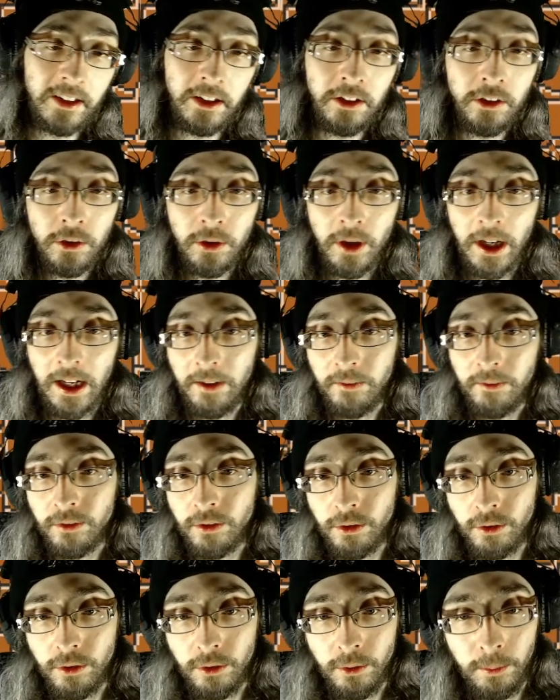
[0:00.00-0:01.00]
You have
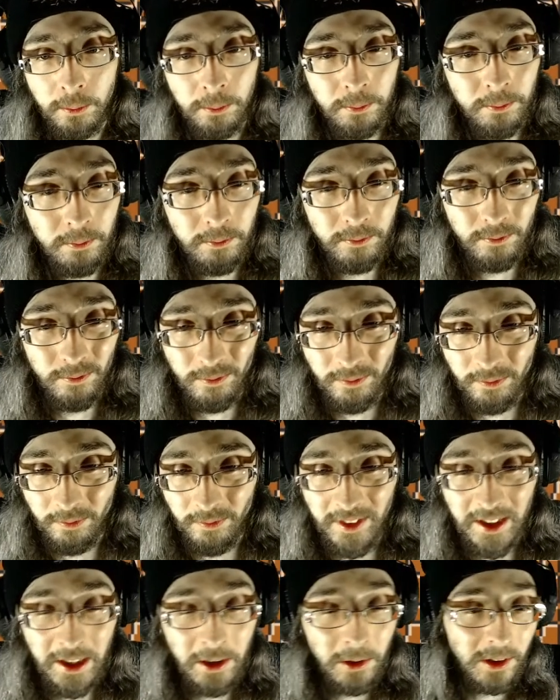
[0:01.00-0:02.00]
to
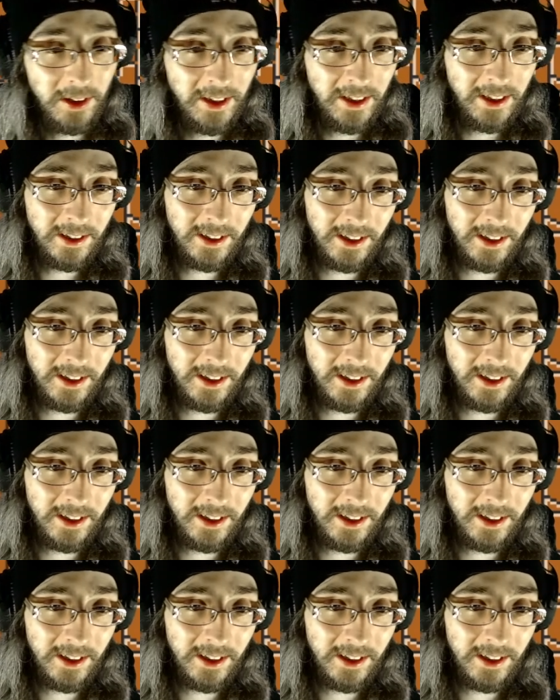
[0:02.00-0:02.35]
nearly